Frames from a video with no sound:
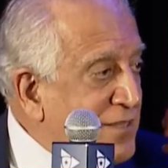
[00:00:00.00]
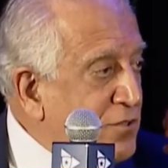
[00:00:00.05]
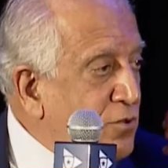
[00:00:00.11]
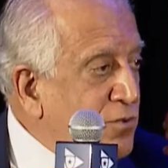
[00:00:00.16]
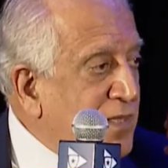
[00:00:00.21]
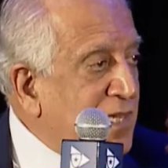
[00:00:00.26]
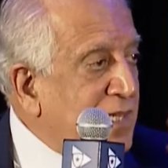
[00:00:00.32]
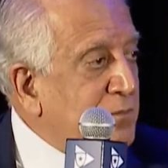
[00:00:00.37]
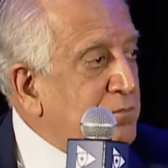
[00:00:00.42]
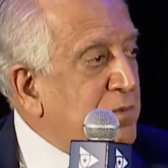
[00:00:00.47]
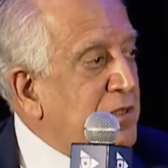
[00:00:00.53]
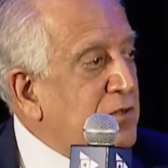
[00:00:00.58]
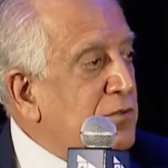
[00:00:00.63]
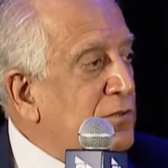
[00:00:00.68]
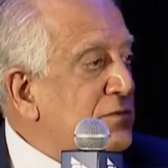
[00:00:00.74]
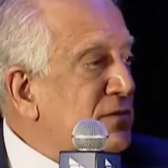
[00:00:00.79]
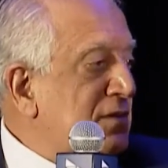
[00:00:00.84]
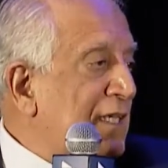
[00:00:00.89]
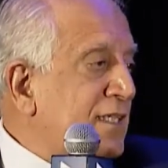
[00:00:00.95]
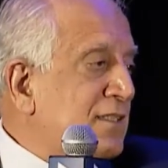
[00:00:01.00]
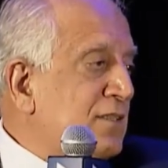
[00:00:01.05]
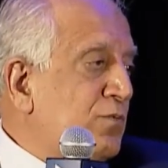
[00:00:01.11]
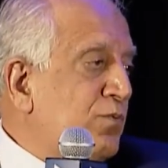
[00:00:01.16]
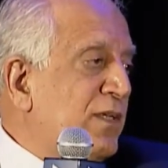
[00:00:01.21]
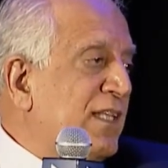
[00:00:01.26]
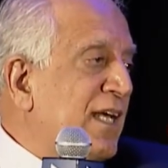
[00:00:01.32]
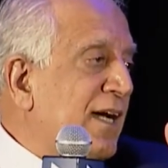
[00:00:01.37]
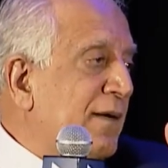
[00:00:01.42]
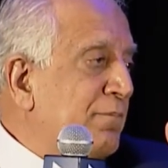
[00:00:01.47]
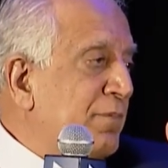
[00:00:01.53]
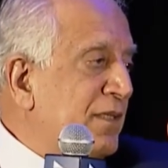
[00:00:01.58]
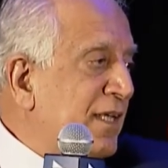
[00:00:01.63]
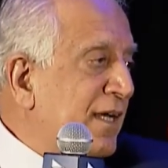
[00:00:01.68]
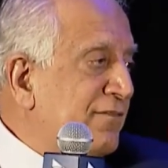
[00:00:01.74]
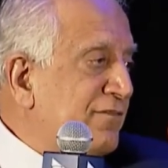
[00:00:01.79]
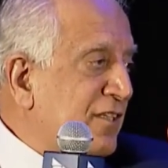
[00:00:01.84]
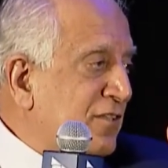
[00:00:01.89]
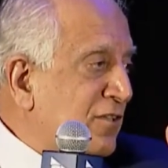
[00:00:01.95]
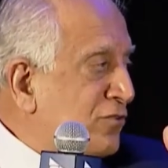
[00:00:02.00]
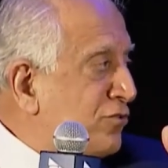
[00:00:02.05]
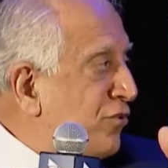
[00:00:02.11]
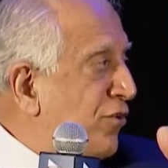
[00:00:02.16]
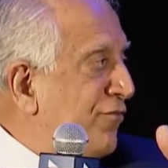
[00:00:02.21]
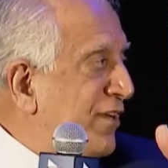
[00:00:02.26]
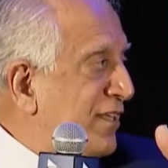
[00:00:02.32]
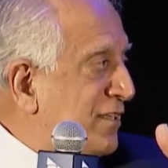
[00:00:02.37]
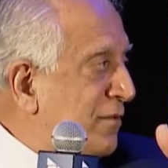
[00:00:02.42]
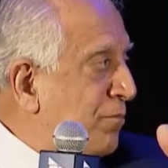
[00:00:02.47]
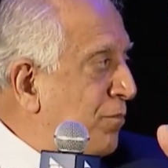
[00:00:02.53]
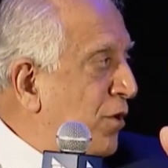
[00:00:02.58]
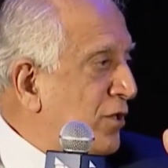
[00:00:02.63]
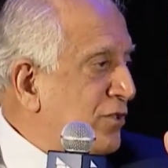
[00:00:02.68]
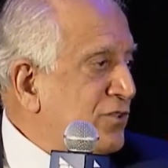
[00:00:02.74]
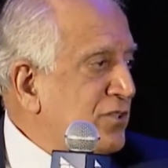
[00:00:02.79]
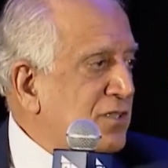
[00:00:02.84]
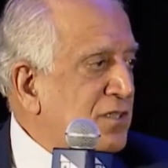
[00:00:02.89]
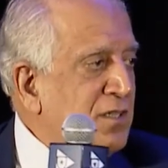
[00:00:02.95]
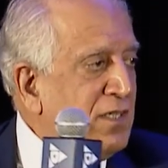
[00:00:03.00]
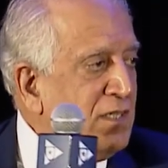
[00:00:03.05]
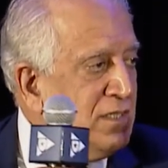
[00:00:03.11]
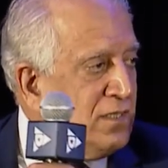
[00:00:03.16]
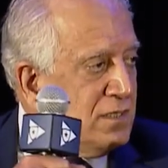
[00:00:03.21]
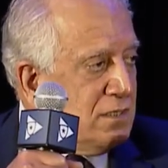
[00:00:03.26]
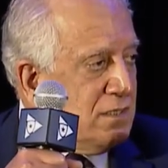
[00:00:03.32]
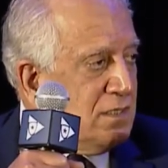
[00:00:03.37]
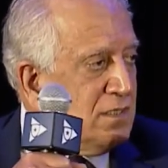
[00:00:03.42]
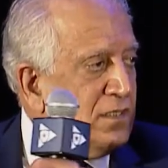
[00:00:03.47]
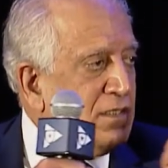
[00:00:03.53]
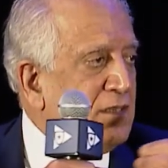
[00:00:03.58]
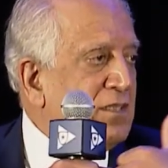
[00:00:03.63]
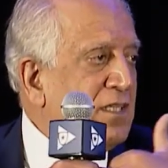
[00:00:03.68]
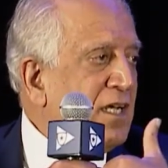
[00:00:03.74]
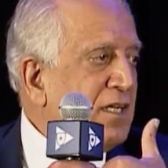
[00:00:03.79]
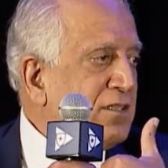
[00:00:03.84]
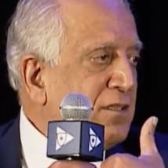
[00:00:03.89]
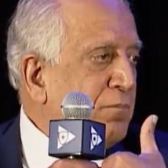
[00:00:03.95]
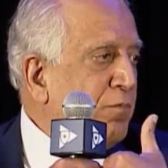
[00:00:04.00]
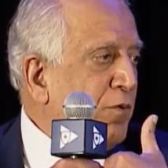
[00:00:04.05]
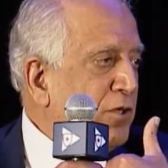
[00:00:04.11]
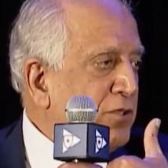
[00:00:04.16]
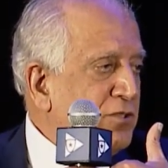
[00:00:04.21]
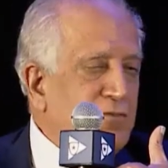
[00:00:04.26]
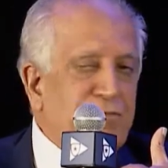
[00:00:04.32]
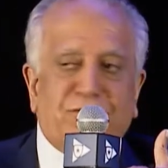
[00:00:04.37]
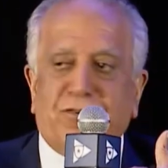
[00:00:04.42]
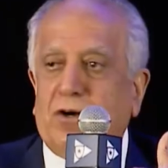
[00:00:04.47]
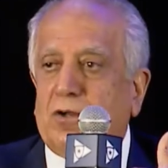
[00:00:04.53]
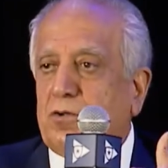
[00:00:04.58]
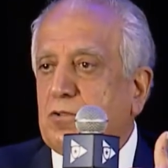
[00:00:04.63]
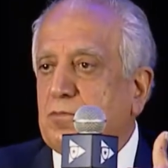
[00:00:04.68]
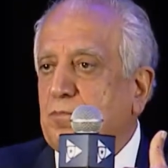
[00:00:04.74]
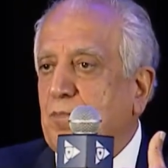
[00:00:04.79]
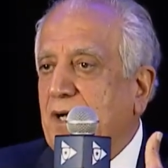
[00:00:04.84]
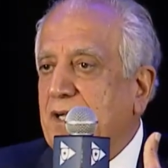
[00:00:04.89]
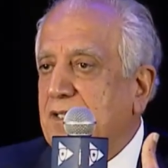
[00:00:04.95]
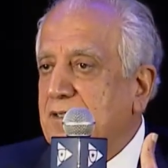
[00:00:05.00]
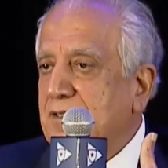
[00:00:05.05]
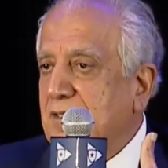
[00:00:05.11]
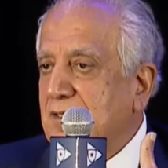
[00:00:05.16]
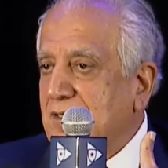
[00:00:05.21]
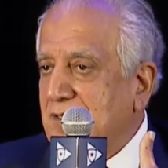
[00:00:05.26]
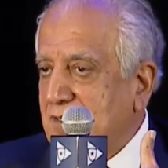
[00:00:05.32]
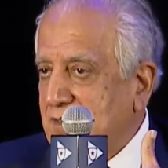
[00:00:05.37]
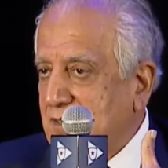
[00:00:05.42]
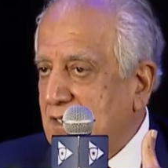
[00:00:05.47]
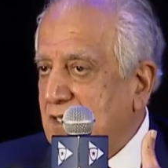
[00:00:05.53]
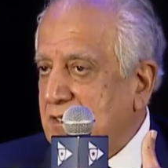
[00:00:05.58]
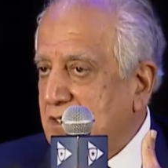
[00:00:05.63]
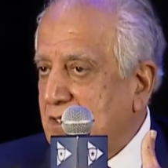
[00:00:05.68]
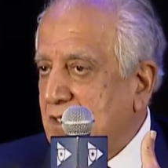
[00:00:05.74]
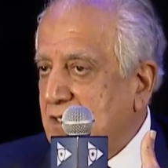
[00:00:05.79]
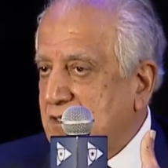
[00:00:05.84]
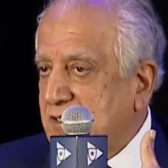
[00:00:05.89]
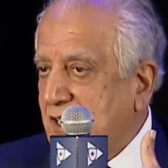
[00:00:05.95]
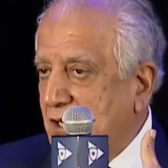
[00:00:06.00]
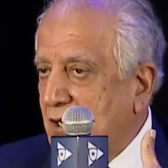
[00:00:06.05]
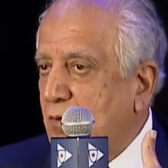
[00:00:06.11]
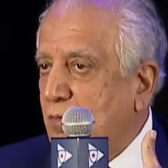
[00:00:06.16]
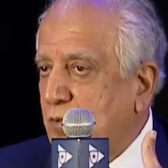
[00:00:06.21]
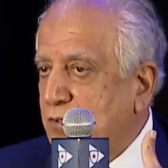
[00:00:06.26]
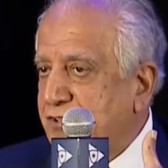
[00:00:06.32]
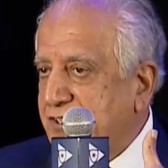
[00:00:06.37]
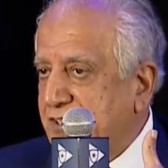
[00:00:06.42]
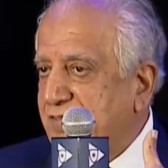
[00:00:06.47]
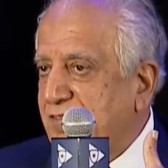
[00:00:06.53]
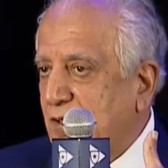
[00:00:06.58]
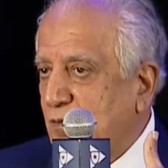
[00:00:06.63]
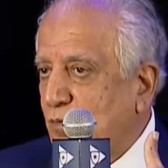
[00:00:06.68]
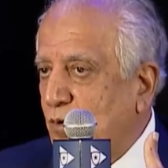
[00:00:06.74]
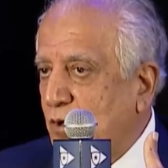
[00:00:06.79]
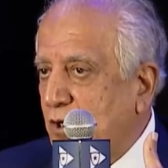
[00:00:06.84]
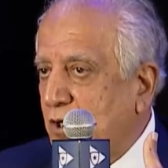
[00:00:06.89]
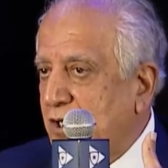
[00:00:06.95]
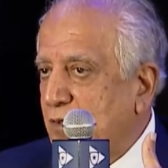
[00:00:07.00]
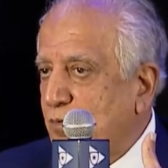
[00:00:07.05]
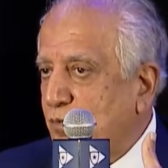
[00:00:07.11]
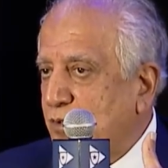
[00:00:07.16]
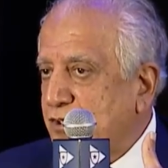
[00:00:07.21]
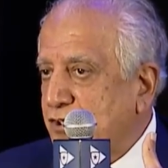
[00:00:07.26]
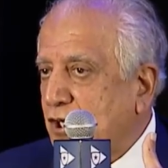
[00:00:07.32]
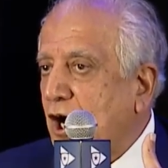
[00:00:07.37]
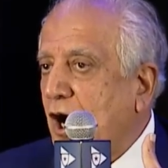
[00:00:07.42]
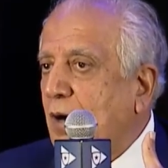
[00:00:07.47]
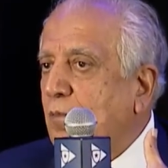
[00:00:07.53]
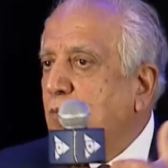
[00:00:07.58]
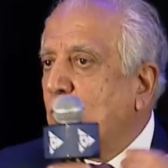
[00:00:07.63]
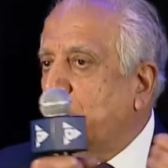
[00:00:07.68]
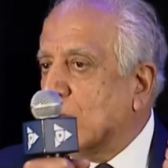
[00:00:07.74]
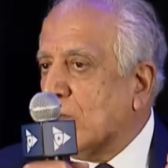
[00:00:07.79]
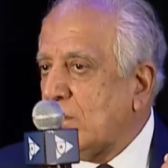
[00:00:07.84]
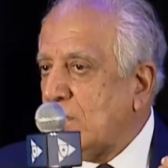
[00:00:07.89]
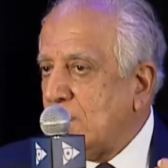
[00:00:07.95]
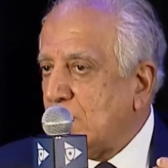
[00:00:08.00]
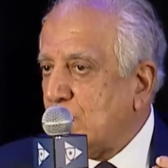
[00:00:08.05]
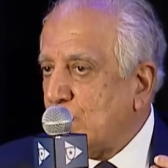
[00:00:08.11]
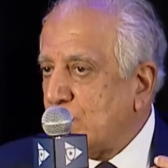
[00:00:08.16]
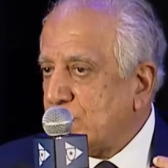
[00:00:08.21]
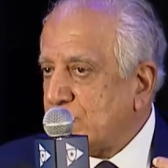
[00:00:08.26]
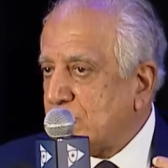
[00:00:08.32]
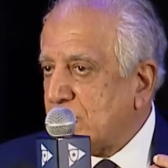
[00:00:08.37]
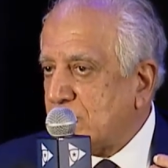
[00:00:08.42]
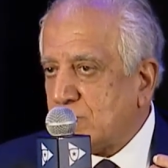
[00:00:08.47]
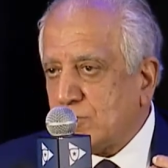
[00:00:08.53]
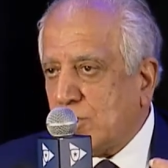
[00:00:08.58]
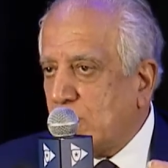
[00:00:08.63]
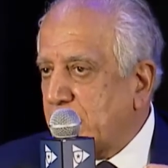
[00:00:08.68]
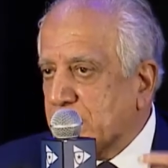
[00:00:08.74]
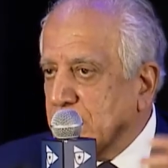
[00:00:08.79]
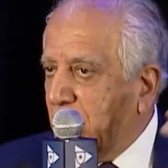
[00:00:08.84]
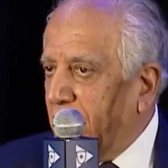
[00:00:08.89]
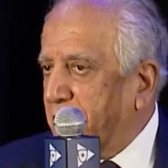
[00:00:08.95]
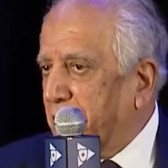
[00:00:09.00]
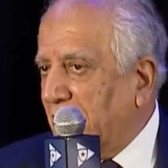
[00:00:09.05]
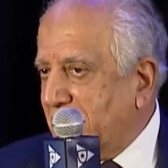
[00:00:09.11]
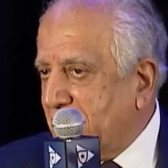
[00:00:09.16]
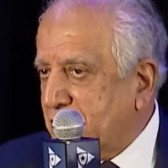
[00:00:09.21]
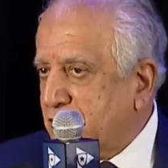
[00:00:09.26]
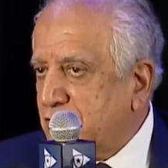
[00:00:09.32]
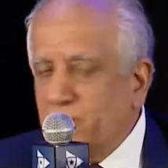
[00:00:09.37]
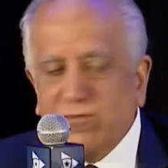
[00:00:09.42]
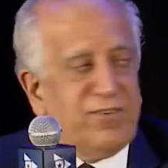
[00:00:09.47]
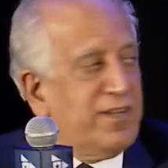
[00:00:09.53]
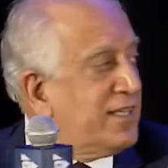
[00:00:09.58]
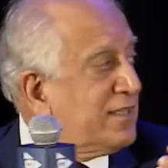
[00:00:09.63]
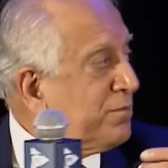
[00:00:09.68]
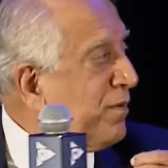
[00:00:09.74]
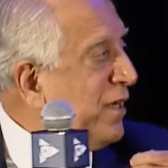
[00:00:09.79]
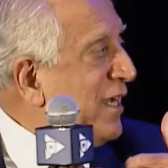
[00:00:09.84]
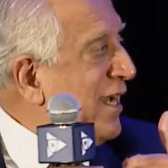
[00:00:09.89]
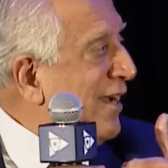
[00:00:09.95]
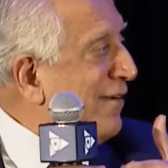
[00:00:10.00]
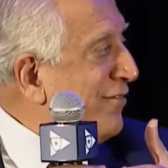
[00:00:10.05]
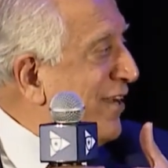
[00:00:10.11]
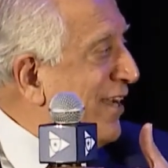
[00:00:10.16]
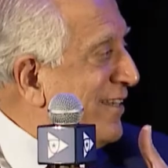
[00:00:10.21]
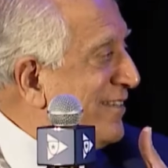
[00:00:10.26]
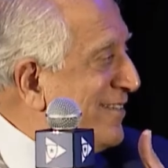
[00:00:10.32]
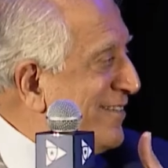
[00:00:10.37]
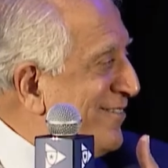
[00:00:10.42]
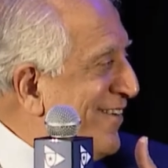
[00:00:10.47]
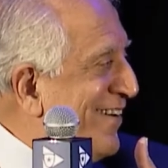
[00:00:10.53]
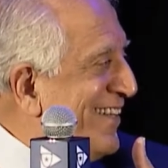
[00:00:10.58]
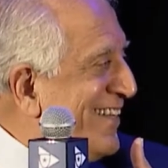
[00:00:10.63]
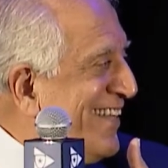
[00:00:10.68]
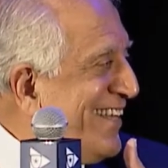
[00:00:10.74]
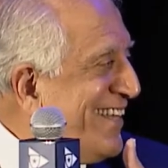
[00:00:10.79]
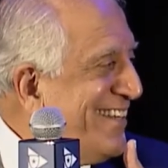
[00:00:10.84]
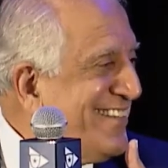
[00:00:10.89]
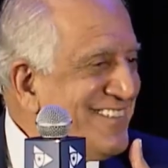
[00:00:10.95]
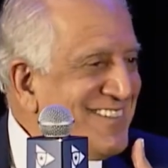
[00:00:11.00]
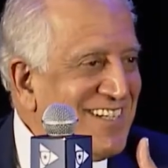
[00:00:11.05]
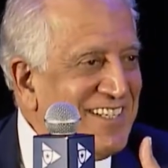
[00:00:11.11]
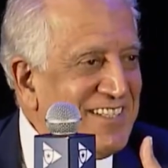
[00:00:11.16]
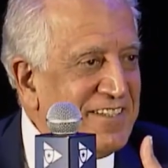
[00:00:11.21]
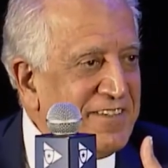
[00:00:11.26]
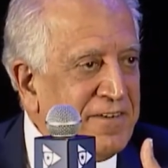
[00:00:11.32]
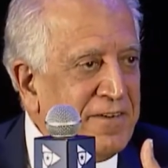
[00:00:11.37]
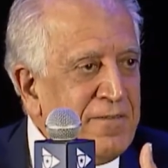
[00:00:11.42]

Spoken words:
to that because that's what happened after the Soviet departure. And their departure followed by a terrible civil war in which Kabul was destroyed, not by the Soviets, by Afghans fighting each other.